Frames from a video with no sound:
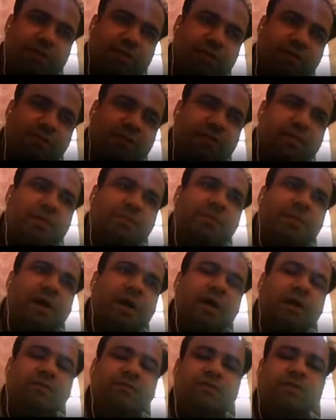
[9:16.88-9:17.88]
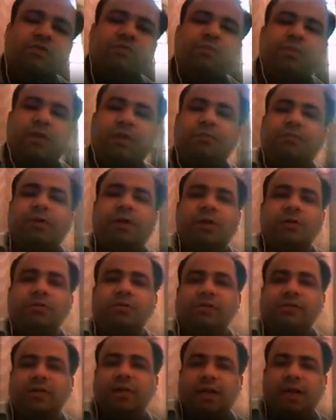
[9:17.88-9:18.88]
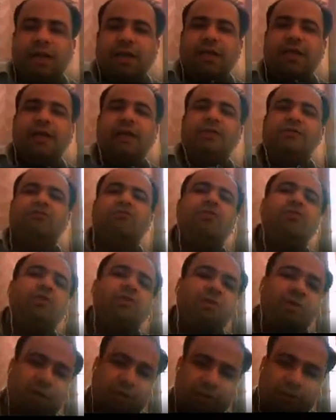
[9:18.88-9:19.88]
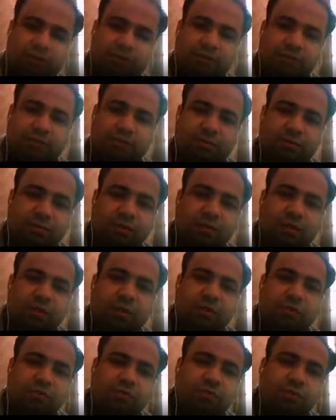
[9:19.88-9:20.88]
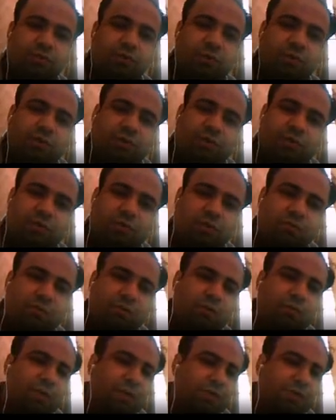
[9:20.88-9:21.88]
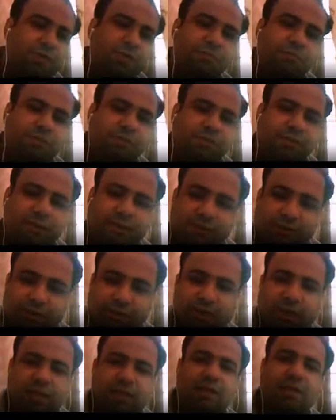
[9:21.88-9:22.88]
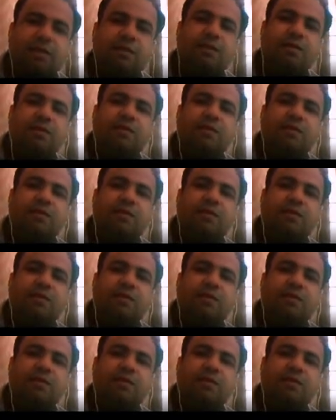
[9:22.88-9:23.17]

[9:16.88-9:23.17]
when the part was being produced. These are inherent discontinuities. So during the whole manufacturing process, they